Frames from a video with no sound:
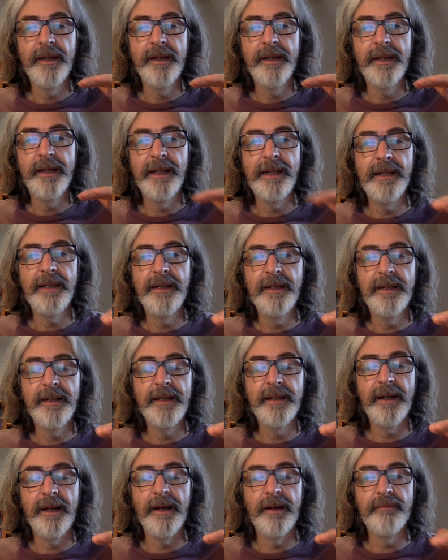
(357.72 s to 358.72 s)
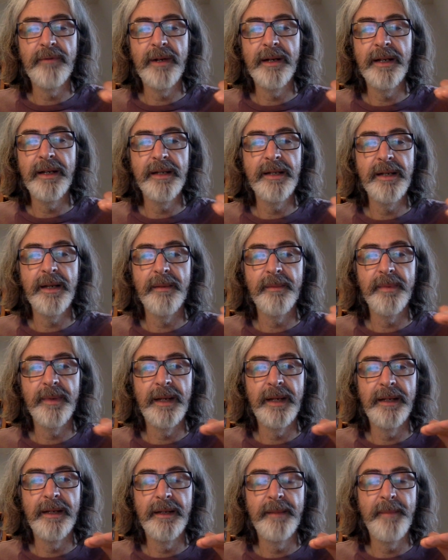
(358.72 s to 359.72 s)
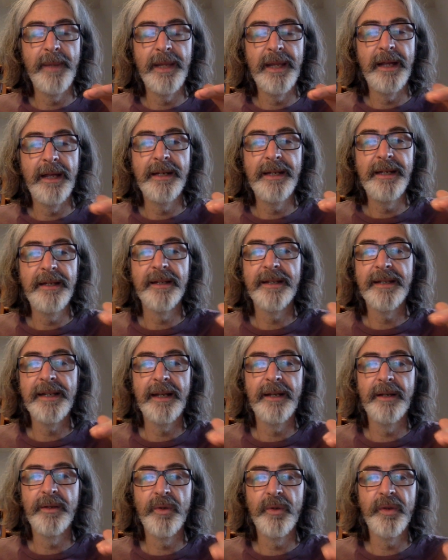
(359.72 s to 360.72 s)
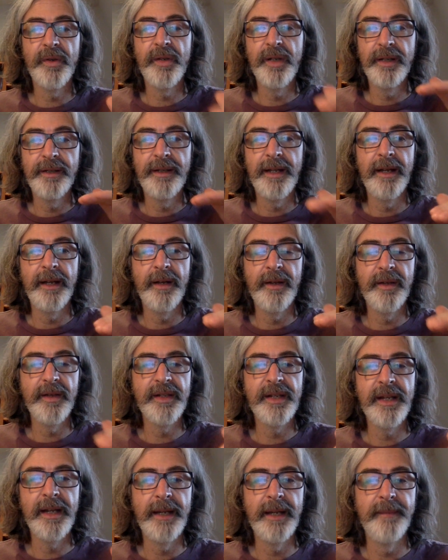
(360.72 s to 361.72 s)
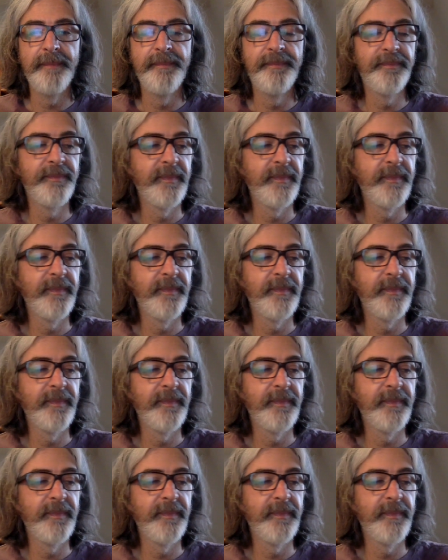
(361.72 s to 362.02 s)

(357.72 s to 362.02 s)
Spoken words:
these are runners up, but they are neither second or third; they are the same.